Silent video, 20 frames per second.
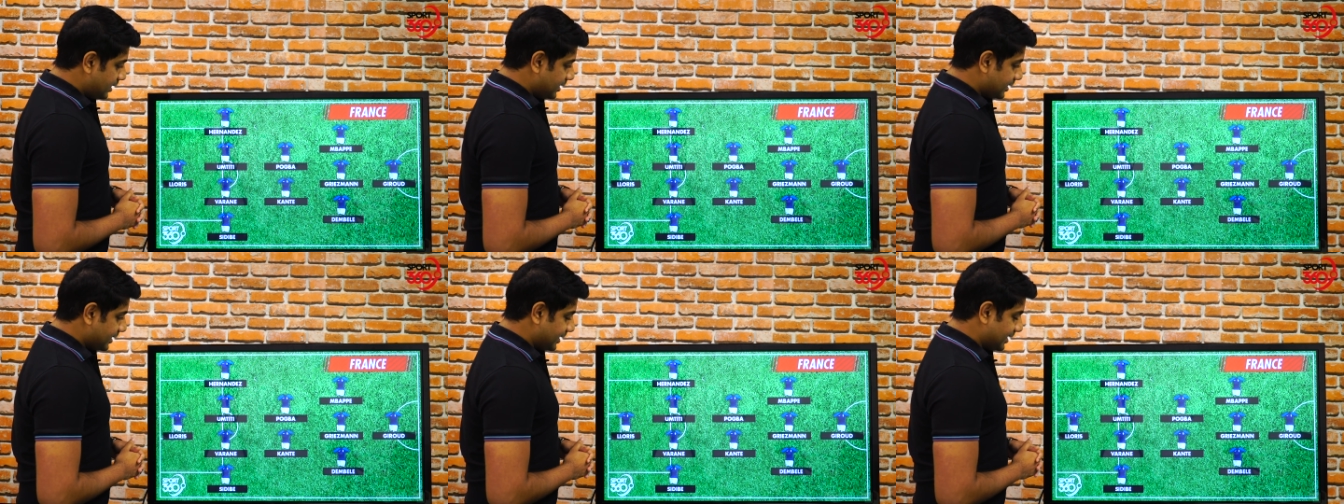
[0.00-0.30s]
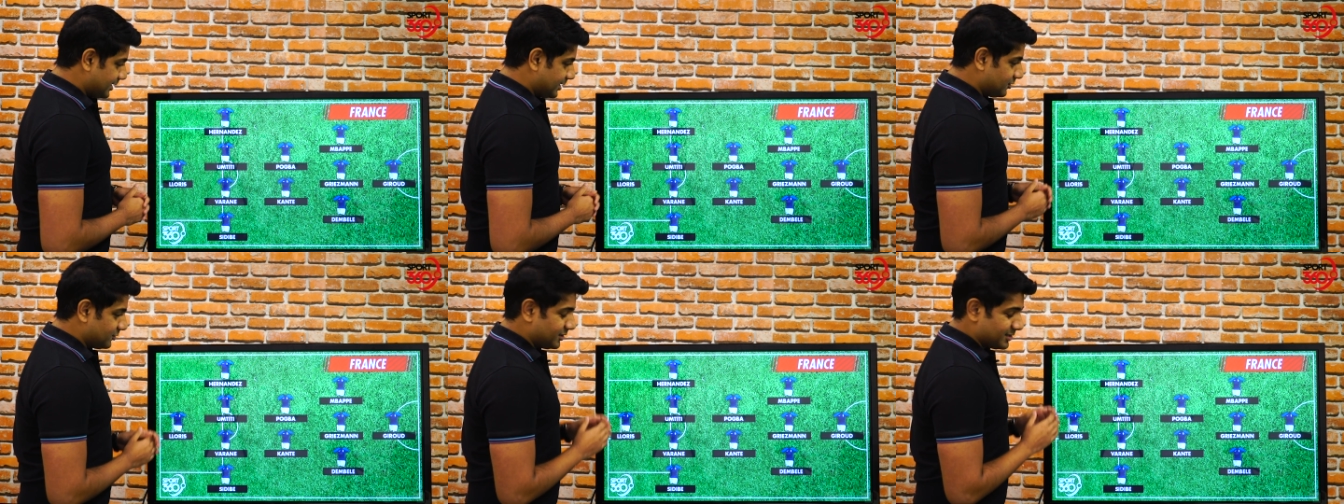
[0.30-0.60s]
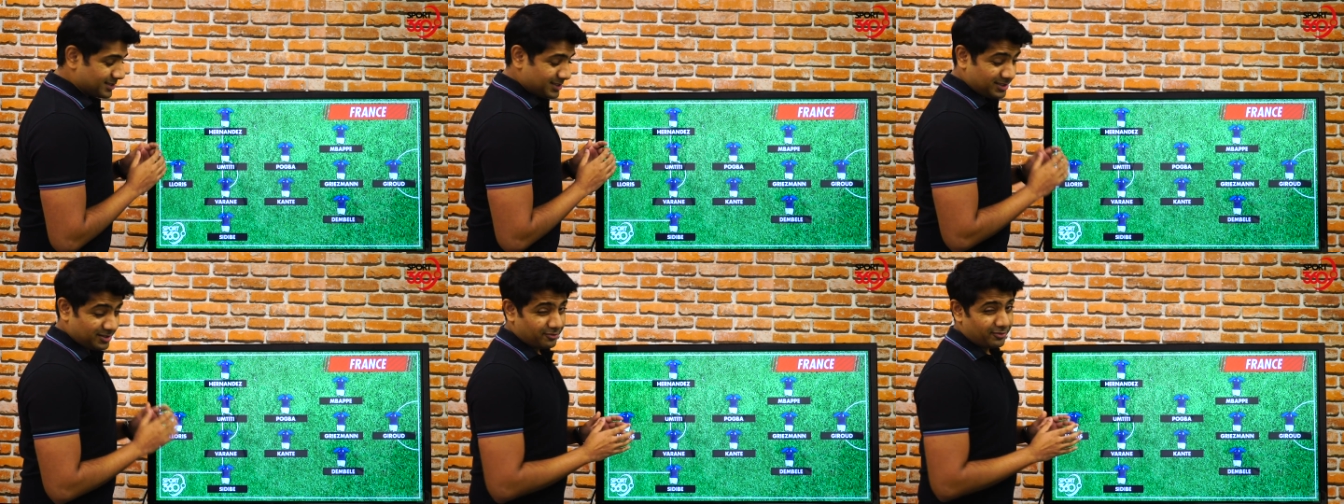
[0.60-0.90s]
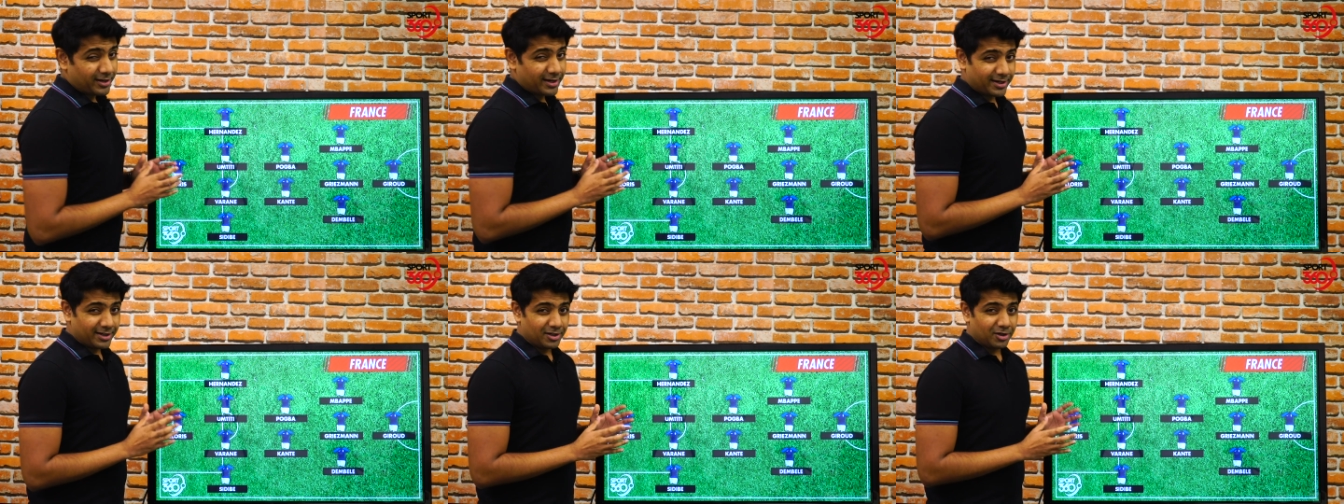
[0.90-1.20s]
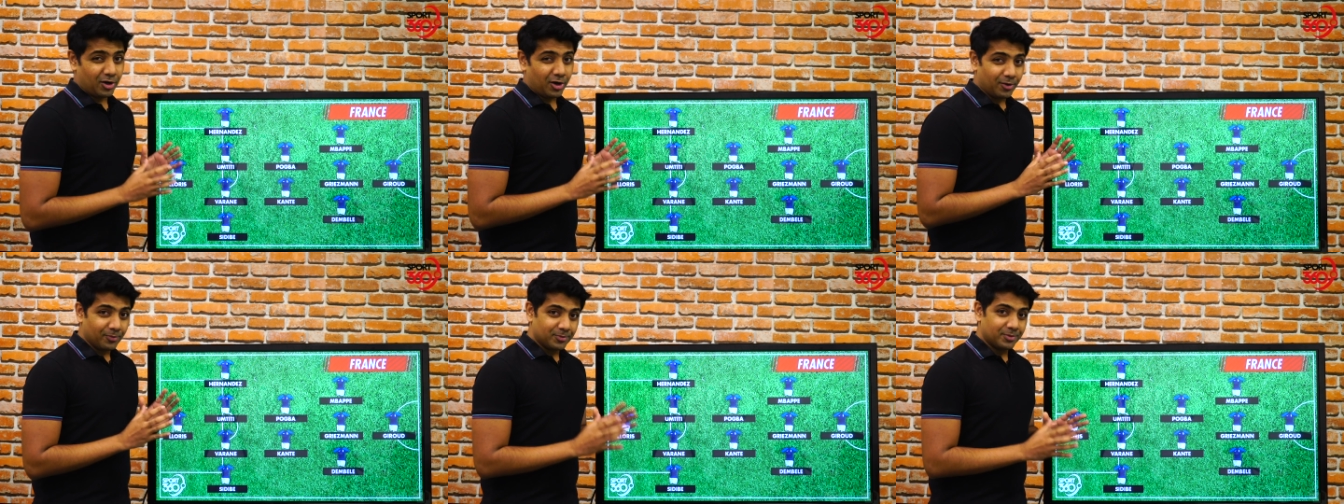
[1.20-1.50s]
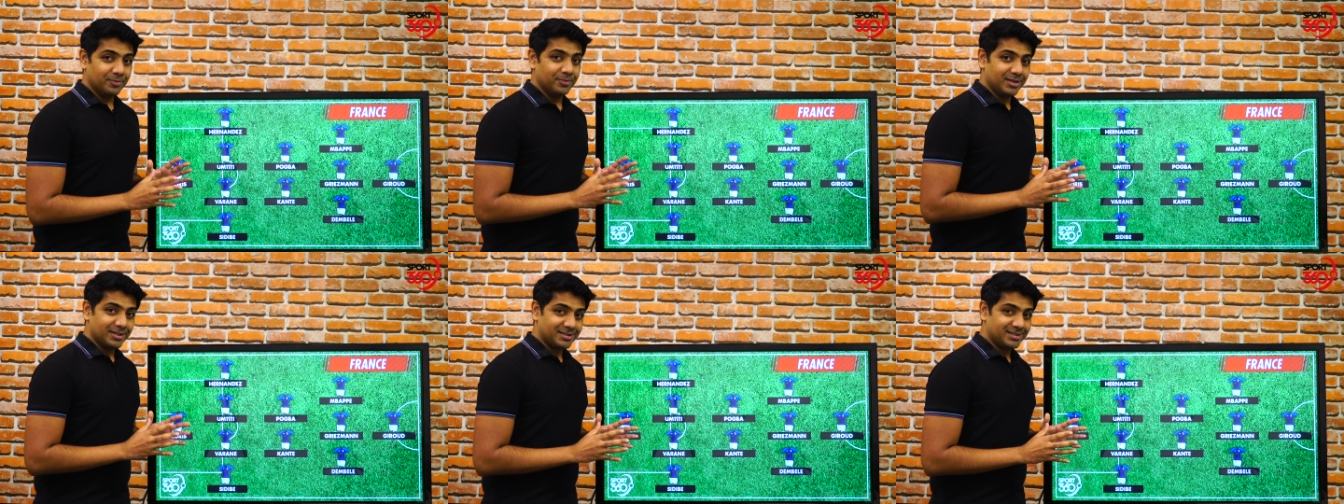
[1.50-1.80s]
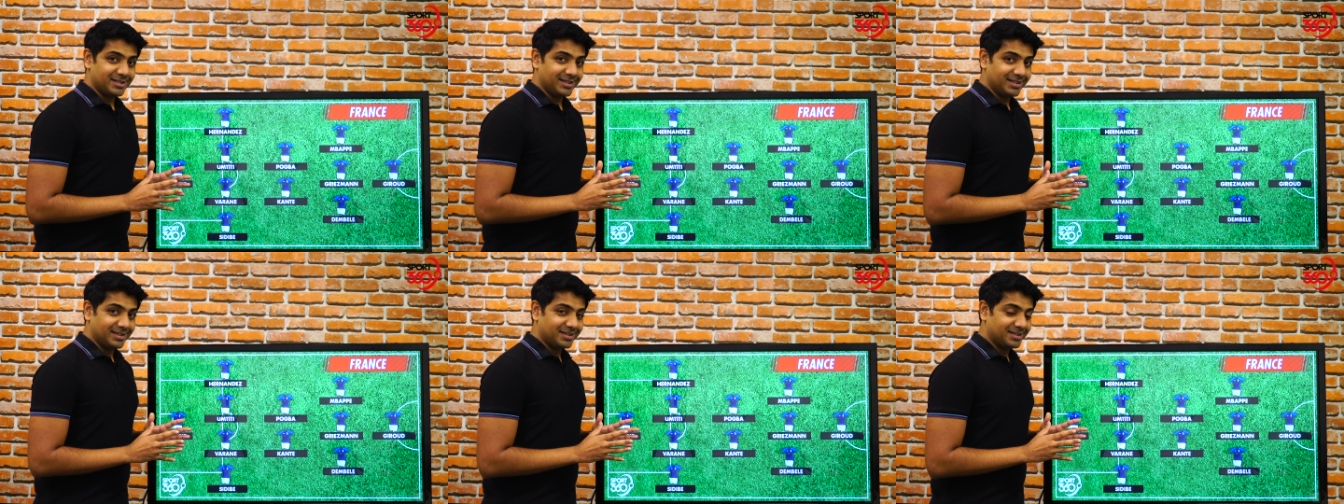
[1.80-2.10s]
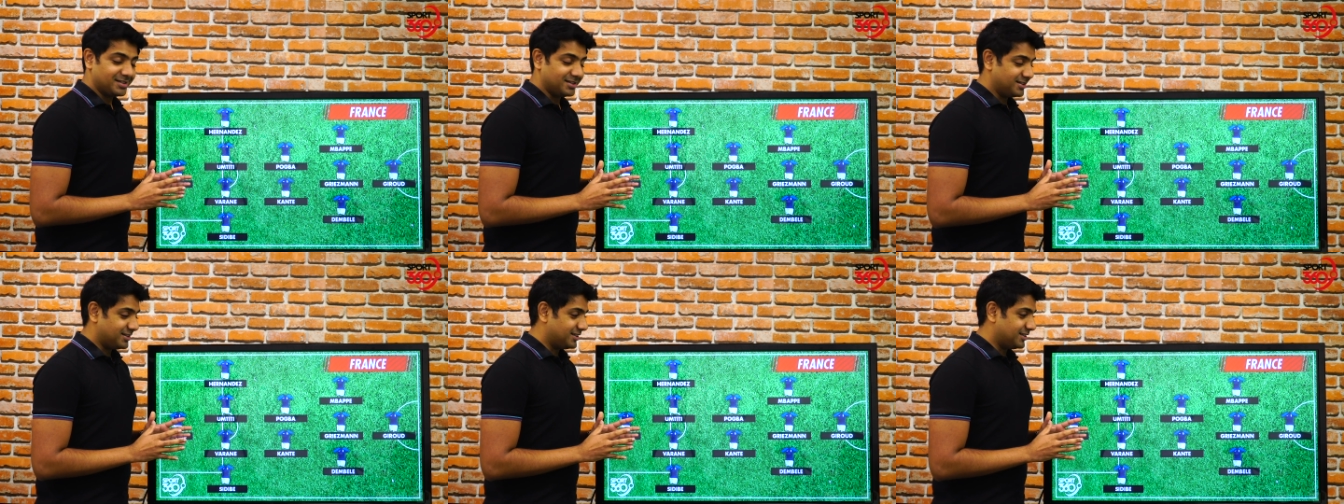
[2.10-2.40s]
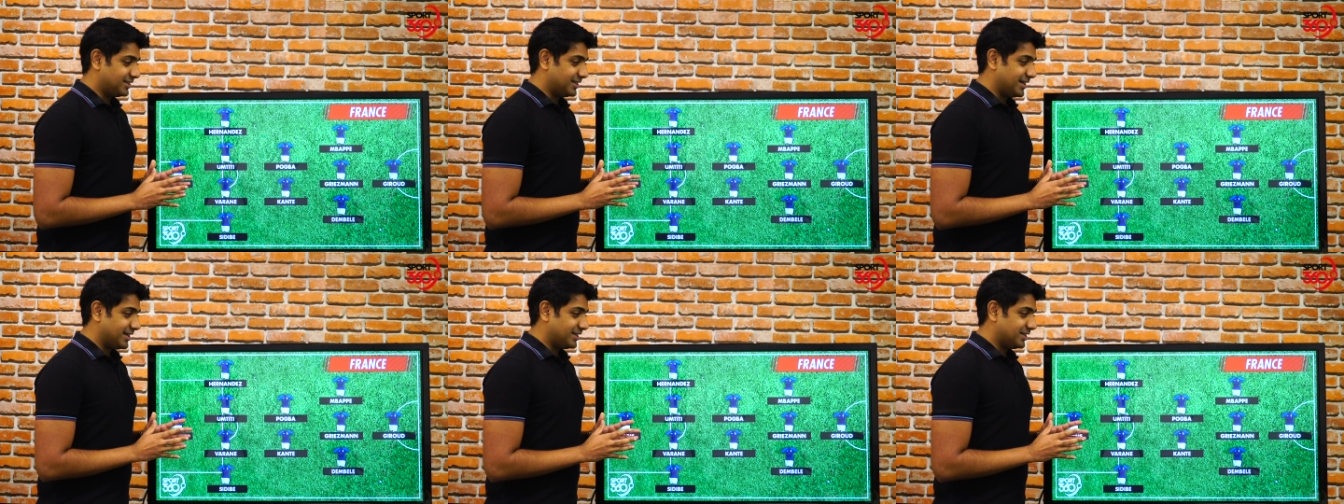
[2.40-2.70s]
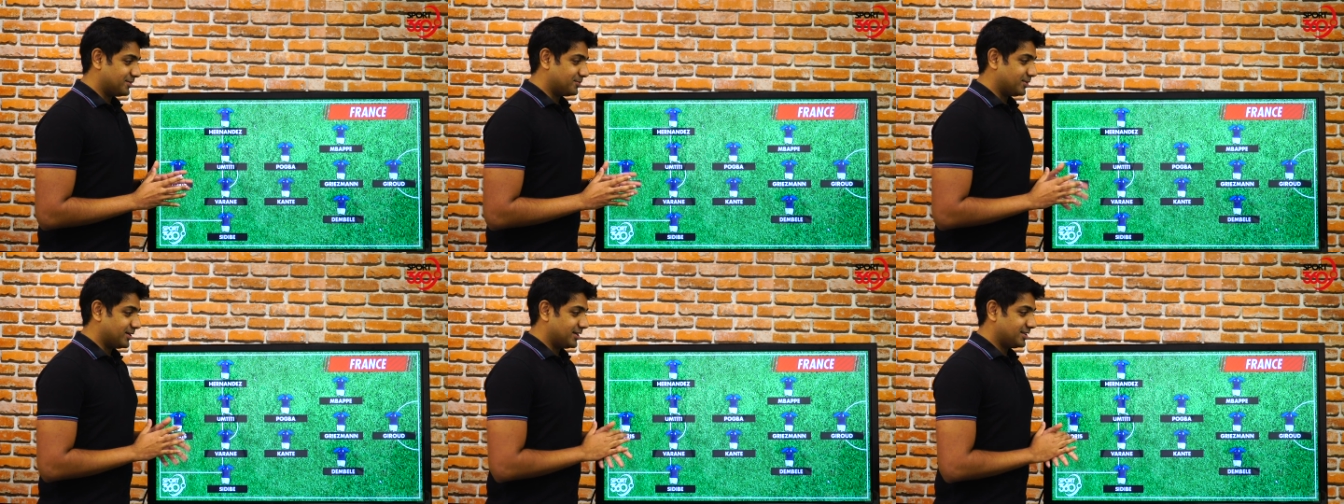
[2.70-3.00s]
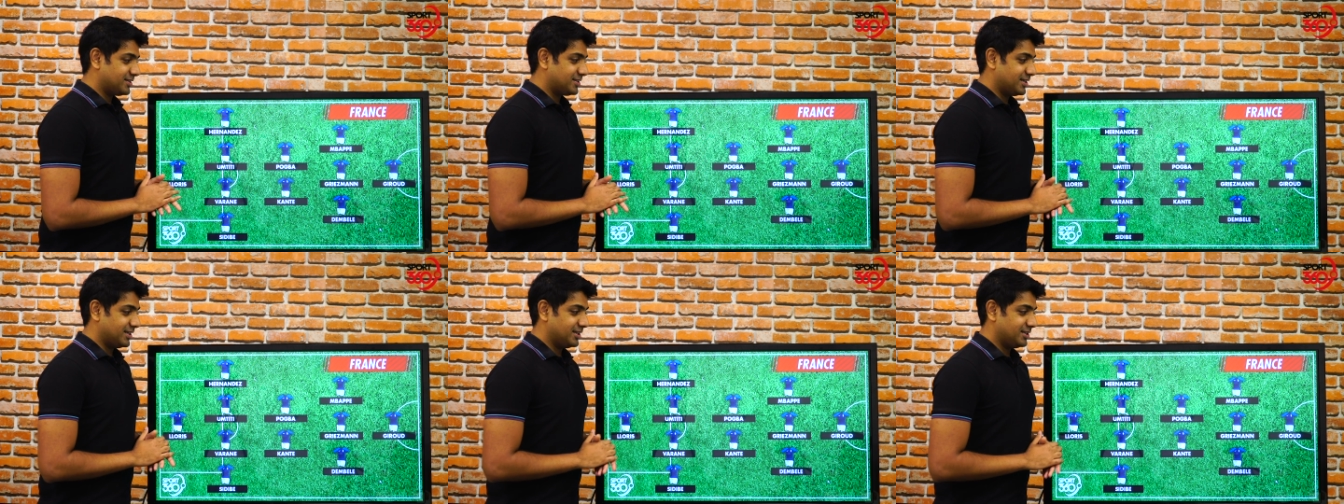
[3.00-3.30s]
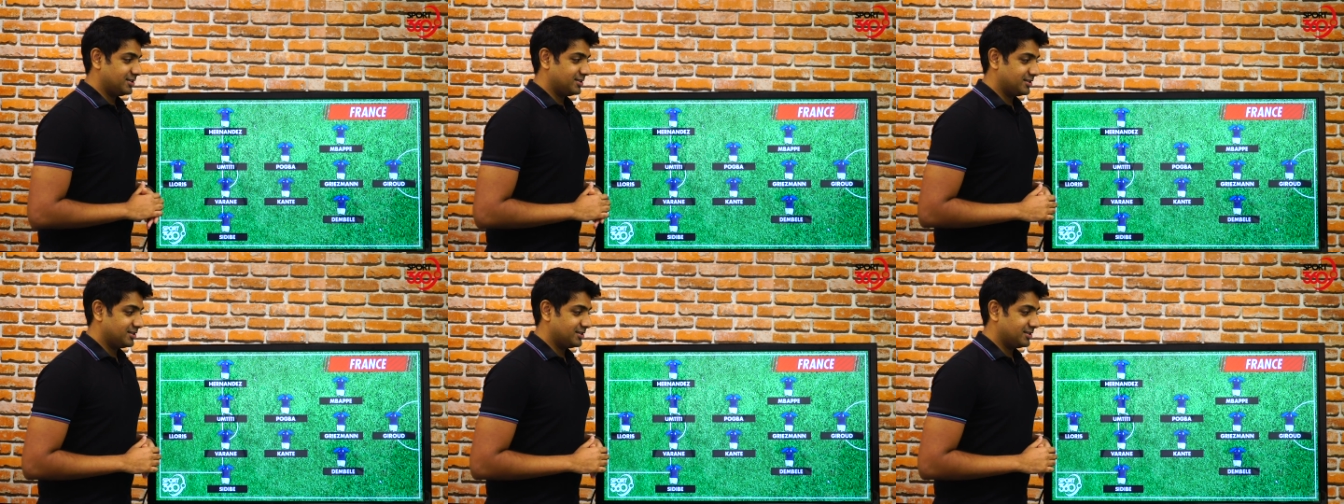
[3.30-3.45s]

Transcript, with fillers: Yeah, now this is a very optimistic uh, lineup, I'd say.